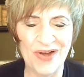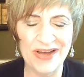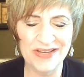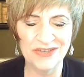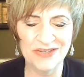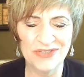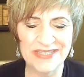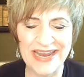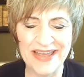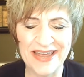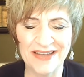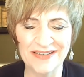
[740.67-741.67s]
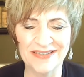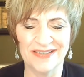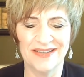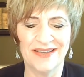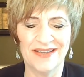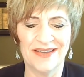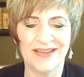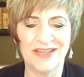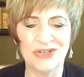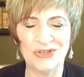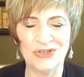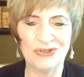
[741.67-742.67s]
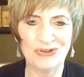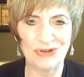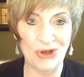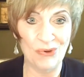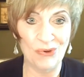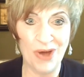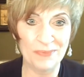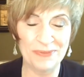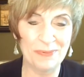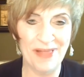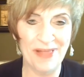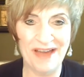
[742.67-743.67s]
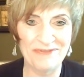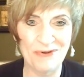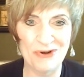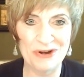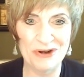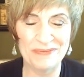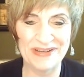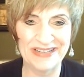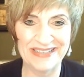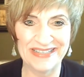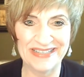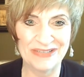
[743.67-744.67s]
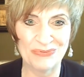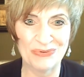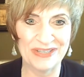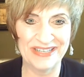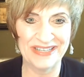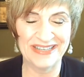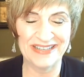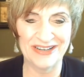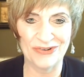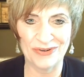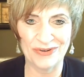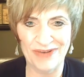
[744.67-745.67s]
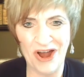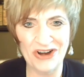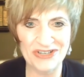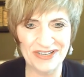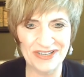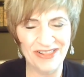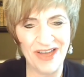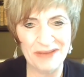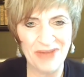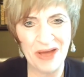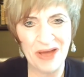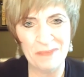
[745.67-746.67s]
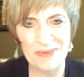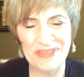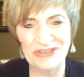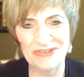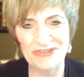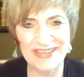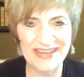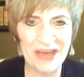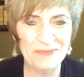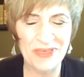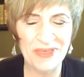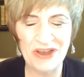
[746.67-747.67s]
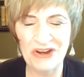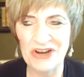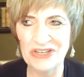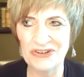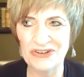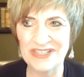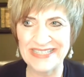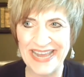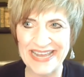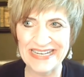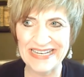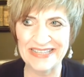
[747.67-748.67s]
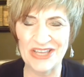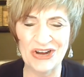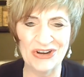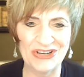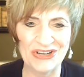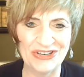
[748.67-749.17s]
you stand, you go up the platform and it's really, hard to climb up. And then you get up there and you're standing there and